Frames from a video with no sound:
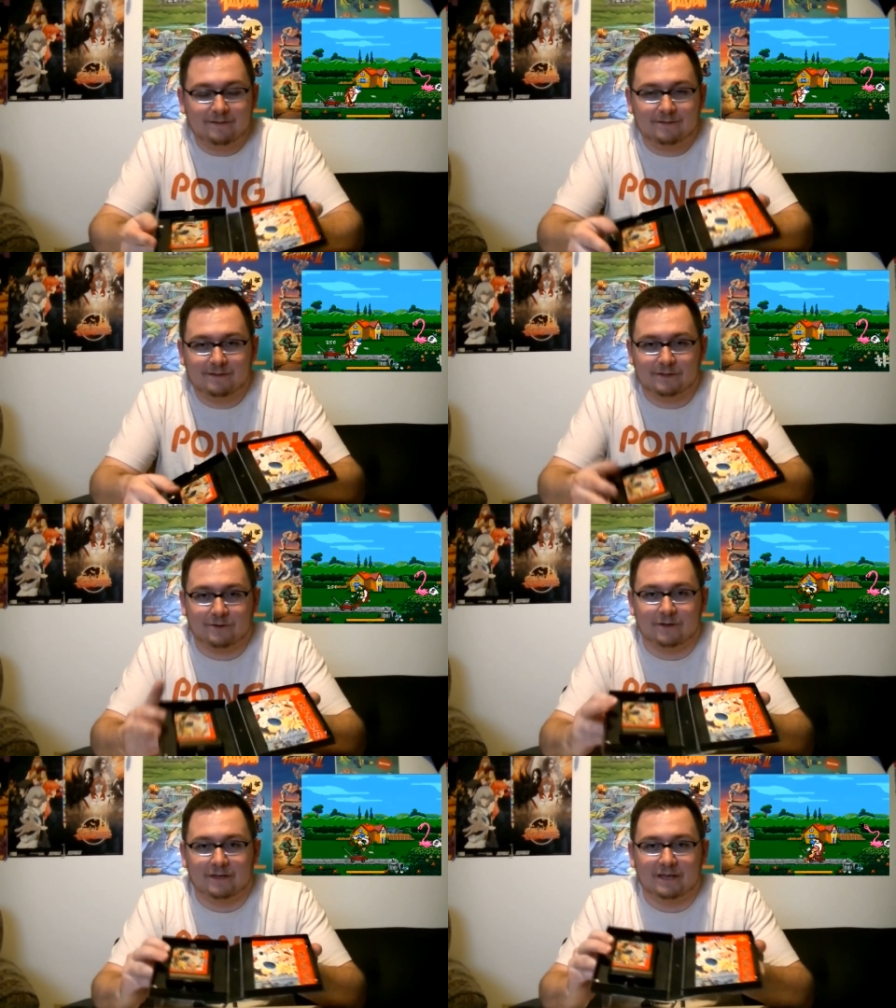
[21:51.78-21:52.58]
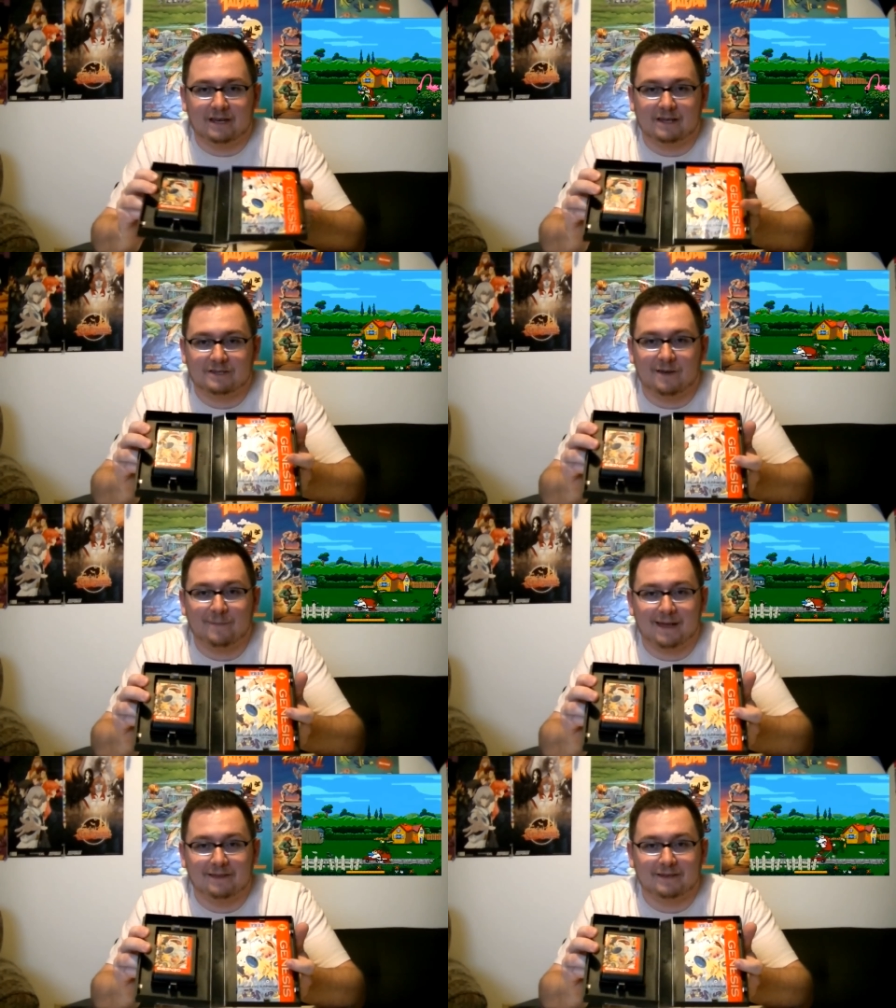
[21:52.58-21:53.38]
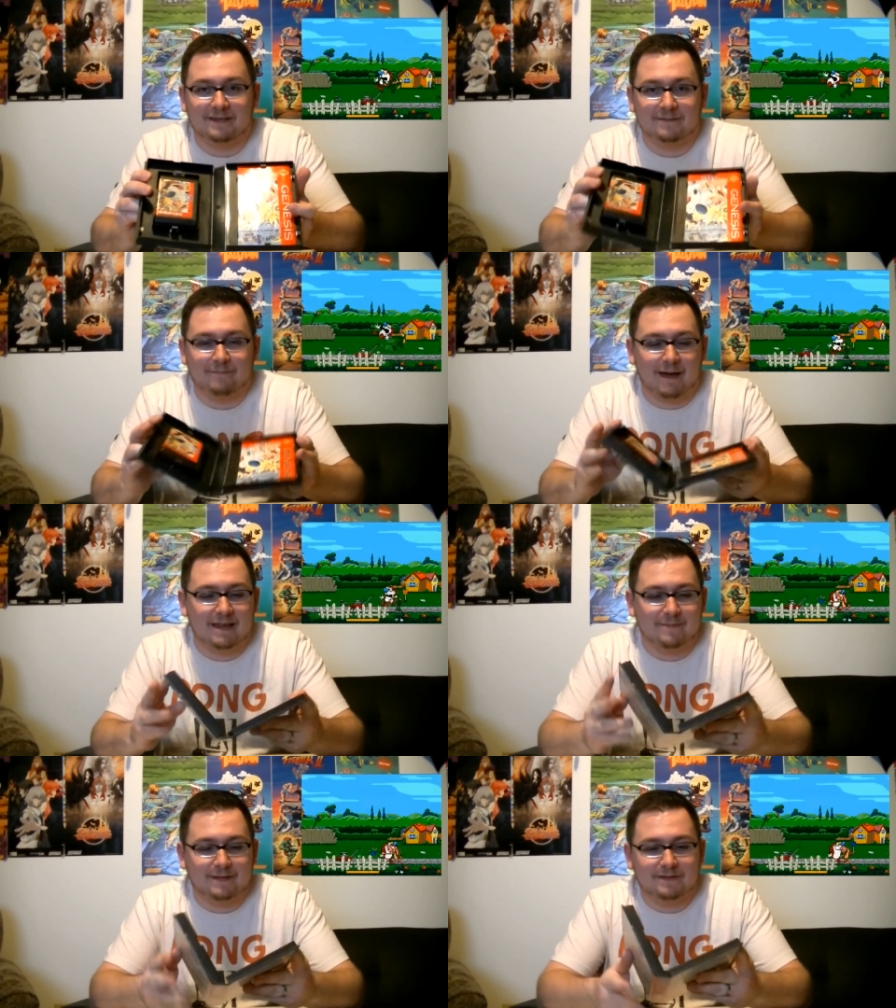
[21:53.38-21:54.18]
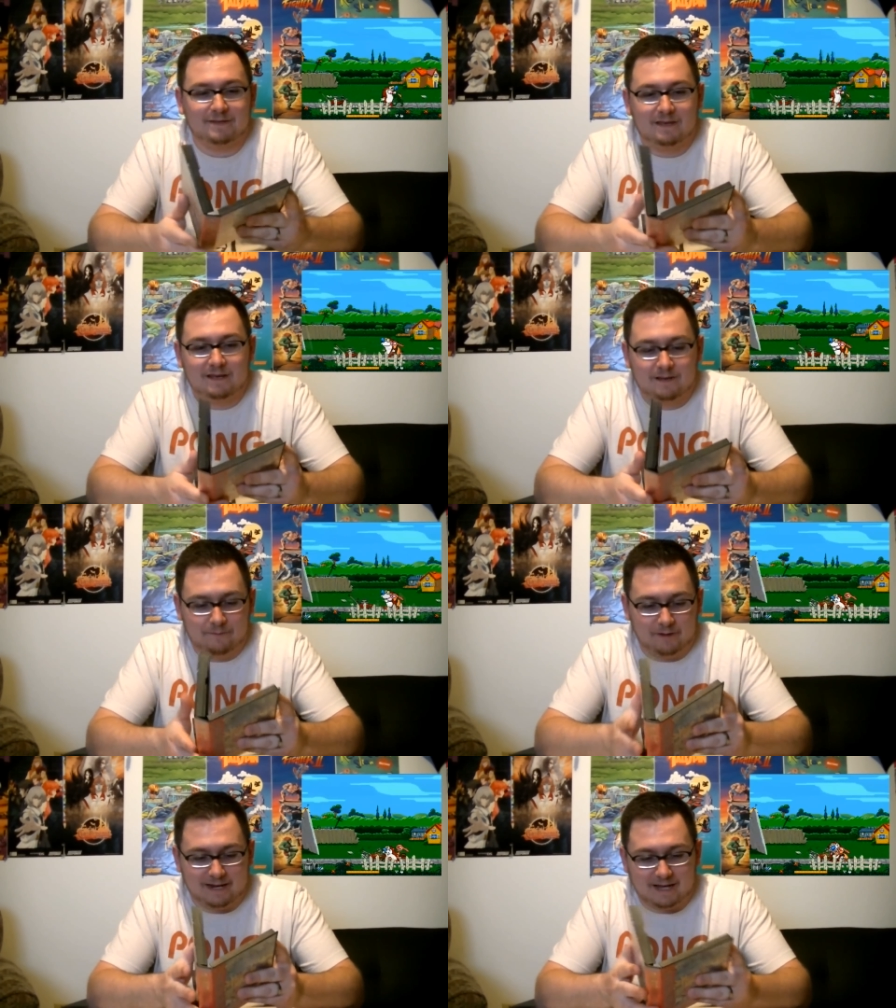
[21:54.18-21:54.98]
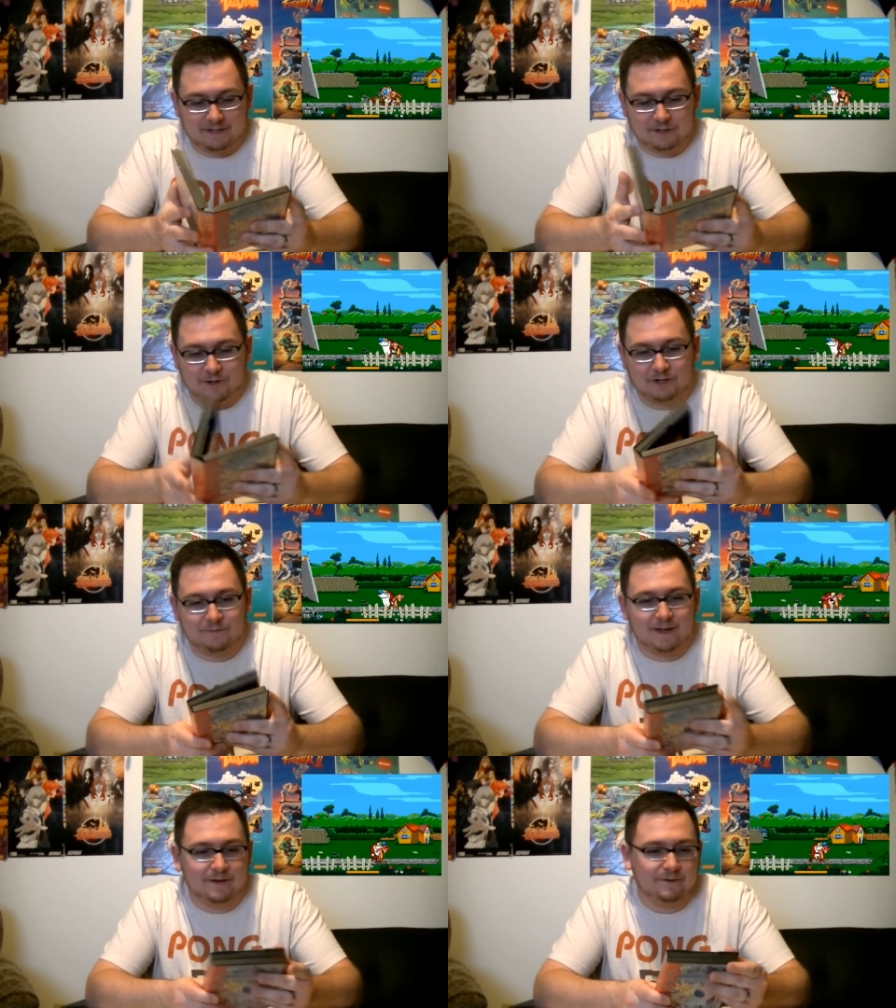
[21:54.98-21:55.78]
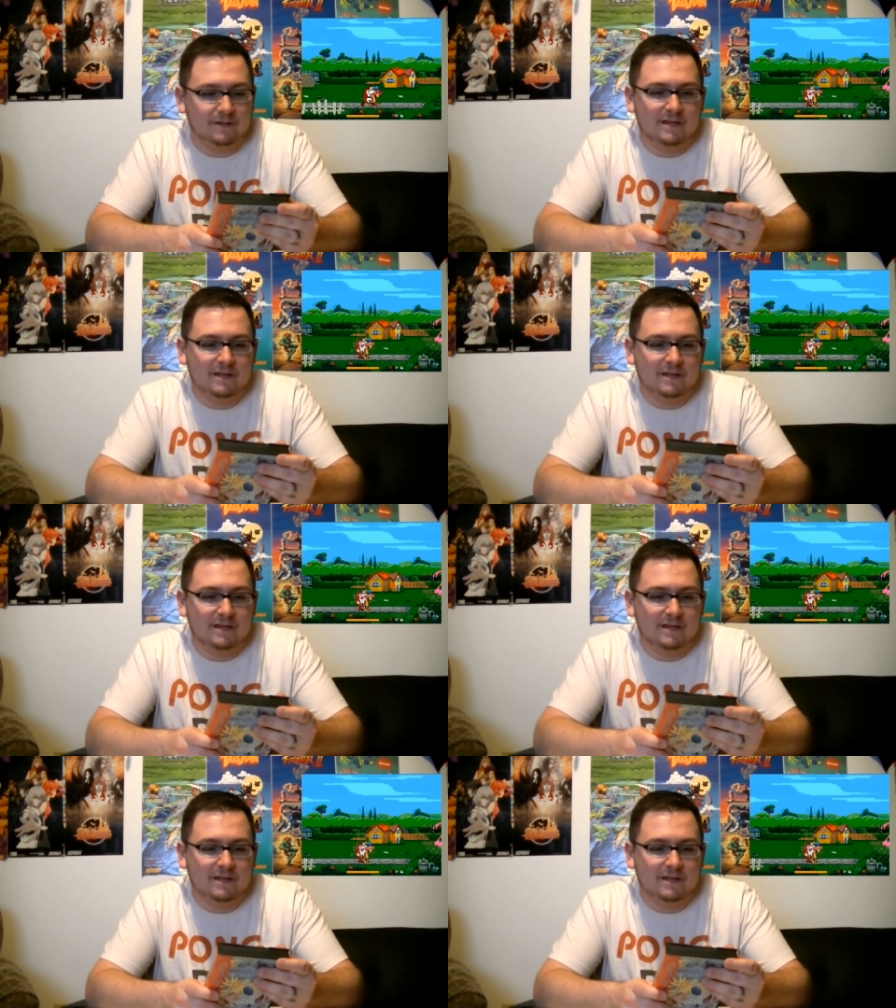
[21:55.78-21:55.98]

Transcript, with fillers: It's really uh, it's not bad looking by any means. Really nice instruction manual.